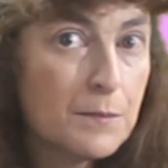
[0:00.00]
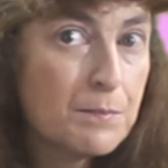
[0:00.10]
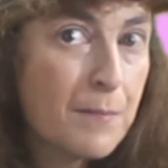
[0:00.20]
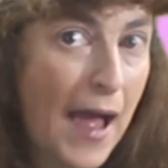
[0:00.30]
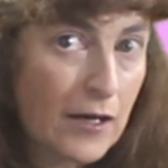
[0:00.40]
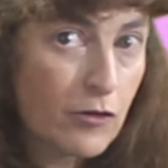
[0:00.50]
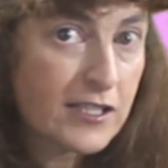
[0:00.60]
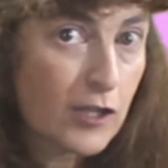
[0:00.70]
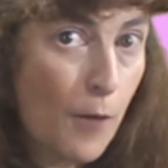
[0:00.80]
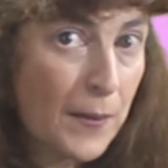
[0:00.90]

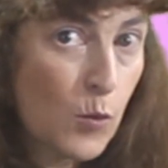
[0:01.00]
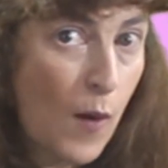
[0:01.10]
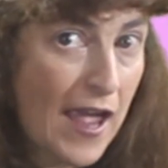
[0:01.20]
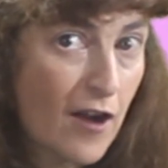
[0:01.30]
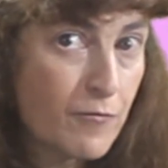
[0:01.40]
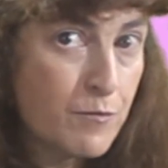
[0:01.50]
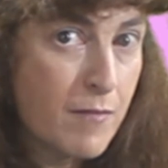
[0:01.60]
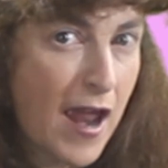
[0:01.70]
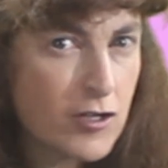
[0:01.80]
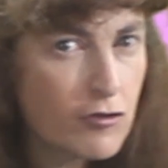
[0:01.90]
macroscopic way of
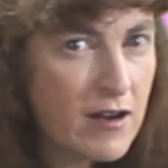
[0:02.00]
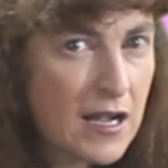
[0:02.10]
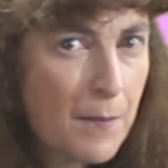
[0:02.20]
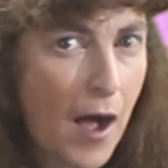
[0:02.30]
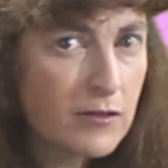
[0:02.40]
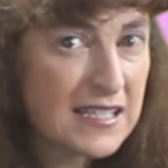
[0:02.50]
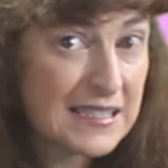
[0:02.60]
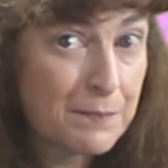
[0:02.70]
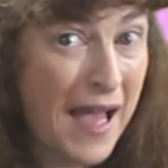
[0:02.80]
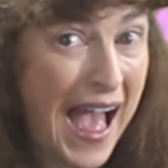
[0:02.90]
measuring amount
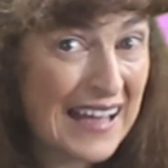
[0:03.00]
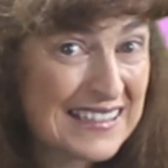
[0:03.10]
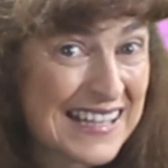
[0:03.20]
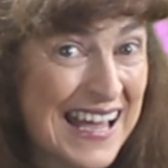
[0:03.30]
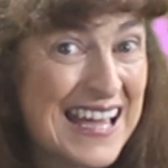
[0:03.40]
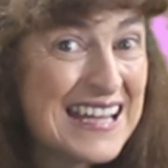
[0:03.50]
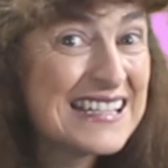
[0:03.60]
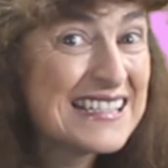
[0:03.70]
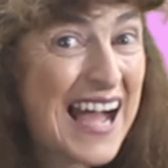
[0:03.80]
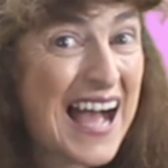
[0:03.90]
as mass
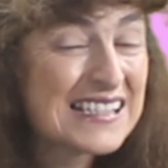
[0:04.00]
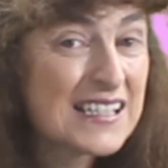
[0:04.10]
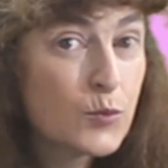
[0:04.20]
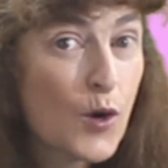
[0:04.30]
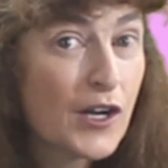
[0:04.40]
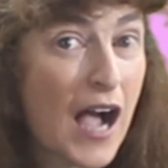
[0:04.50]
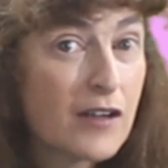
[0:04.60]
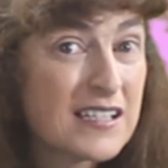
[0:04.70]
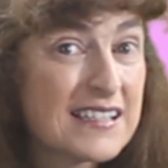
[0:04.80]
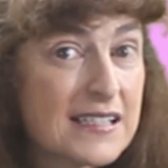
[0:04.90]
doesn't work
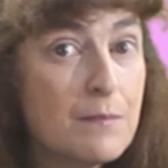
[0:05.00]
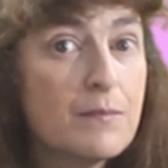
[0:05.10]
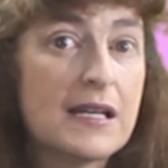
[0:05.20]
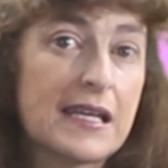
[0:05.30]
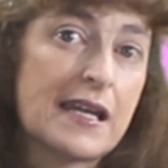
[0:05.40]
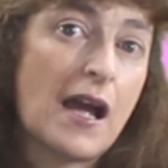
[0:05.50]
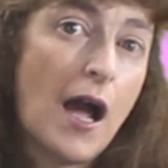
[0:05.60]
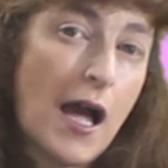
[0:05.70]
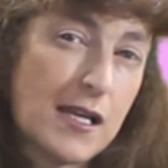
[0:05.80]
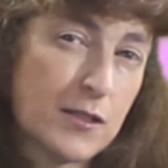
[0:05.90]
out as simply
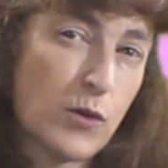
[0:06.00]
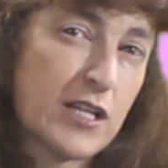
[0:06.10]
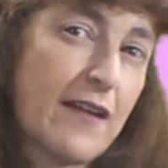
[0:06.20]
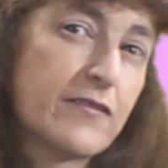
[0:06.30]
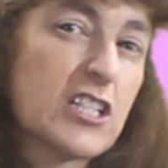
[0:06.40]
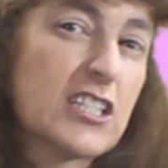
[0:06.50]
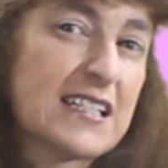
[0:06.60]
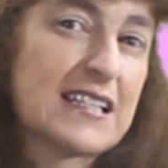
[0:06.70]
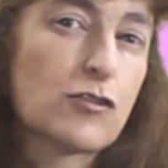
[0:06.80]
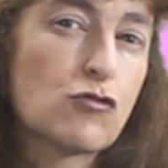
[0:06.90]
as what I've just
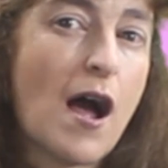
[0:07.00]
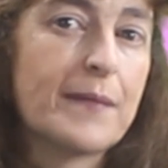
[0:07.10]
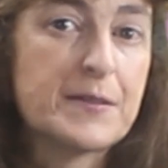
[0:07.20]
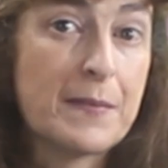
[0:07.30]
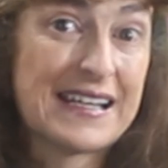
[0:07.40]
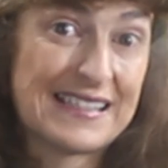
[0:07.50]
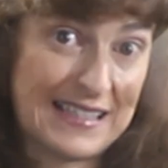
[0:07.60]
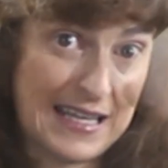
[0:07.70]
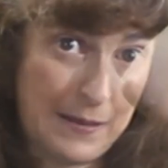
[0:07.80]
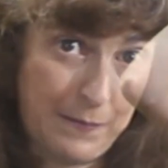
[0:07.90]
described may
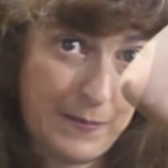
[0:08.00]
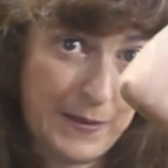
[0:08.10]
seem.